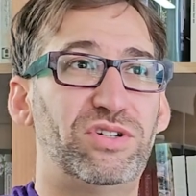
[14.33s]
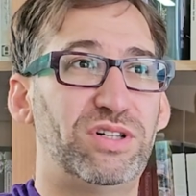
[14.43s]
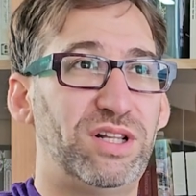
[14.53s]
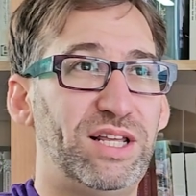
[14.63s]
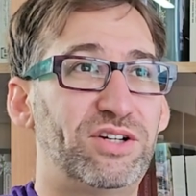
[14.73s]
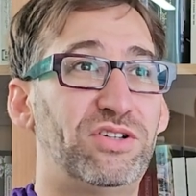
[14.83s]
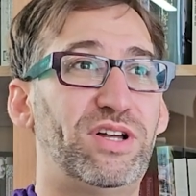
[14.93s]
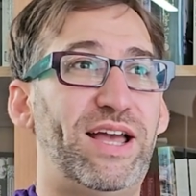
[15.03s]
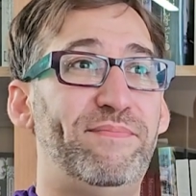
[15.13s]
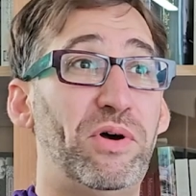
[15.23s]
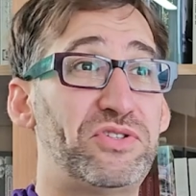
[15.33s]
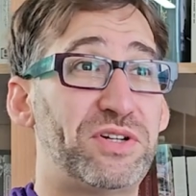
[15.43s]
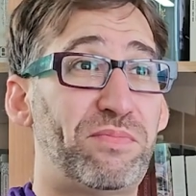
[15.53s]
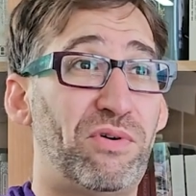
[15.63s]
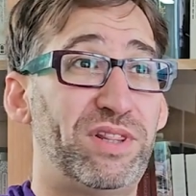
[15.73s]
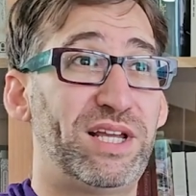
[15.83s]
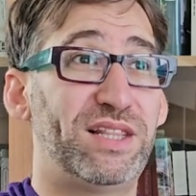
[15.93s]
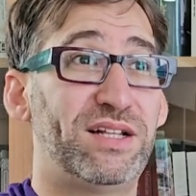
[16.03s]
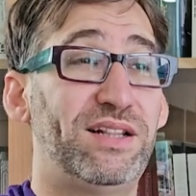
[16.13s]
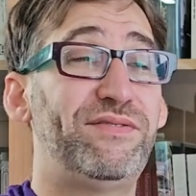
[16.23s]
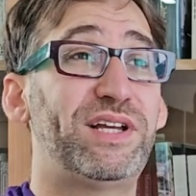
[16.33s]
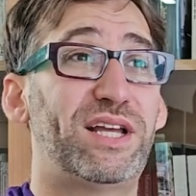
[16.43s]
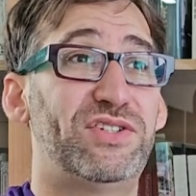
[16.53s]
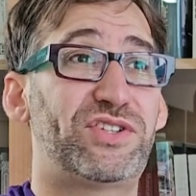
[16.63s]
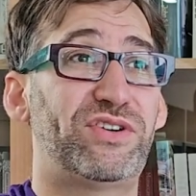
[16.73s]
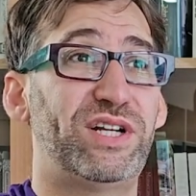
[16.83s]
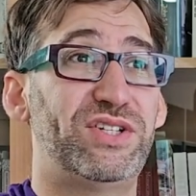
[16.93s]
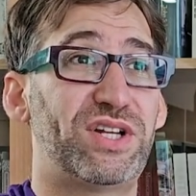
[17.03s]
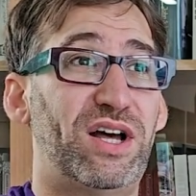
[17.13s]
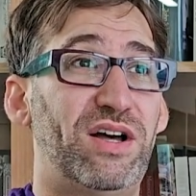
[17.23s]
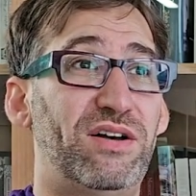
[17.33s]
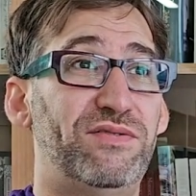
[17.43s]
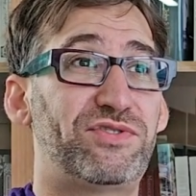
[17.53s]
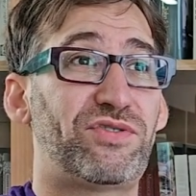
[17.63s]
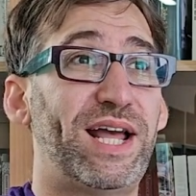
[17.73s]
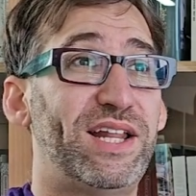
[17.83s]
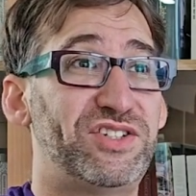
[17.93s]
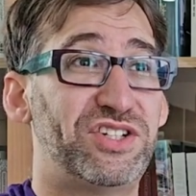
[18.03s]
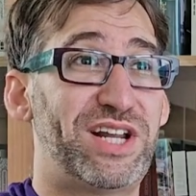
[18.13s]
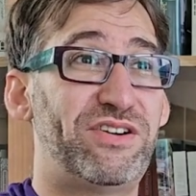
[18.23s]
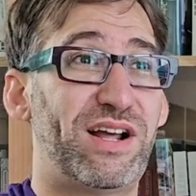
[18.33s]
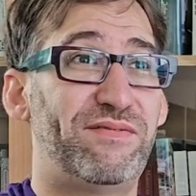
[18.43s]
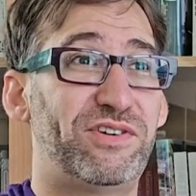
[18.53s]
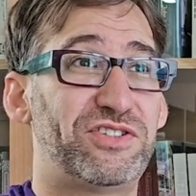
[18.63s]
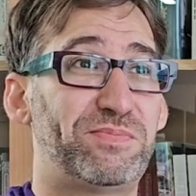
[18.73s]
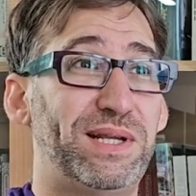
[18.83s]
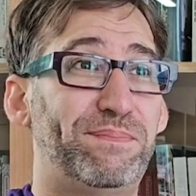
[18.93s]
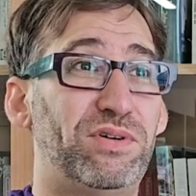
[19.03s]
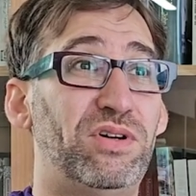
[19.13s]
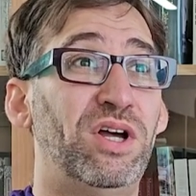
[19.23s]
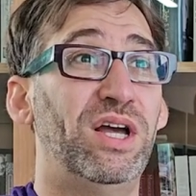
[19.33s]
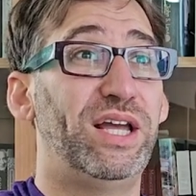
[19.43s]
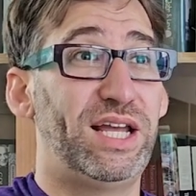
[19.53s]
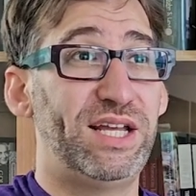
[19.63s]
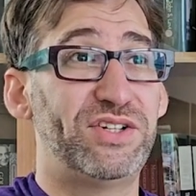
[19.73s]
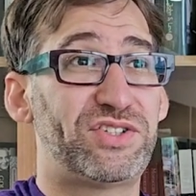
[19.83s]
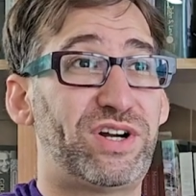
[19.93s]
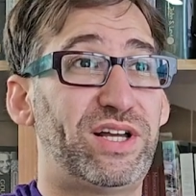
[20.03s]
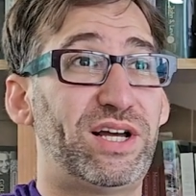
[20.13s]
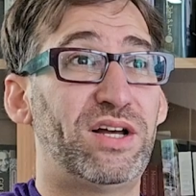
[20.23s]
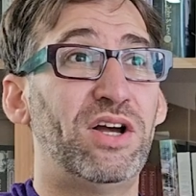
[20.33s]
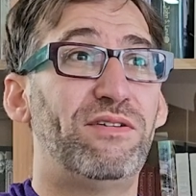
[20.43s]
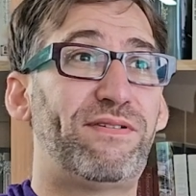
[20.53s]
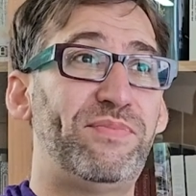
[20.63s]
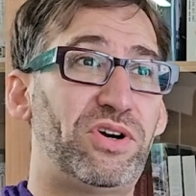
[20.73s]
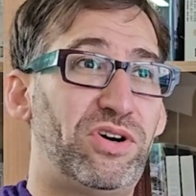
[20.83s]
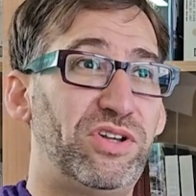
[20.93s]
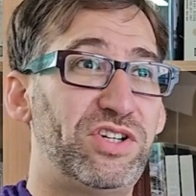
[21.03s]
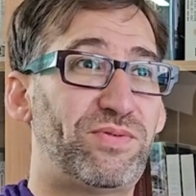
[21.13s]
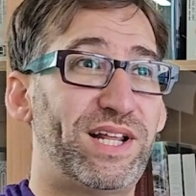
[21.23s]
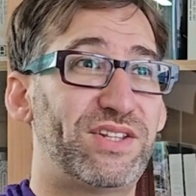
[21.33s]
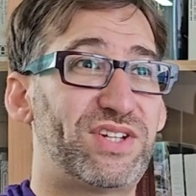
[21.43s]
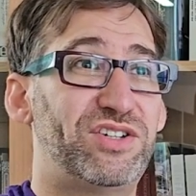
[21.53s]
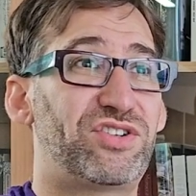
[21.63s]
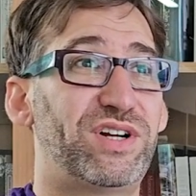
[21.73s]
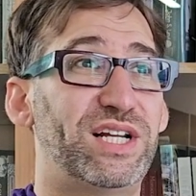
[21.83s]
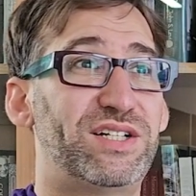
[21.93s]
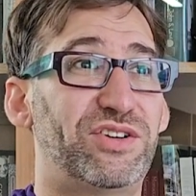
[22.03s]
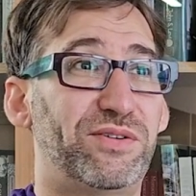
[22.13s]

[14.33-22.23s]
legal, and most importantly, the living histories of trans and gender diverse people in Australia from the early 20th century until the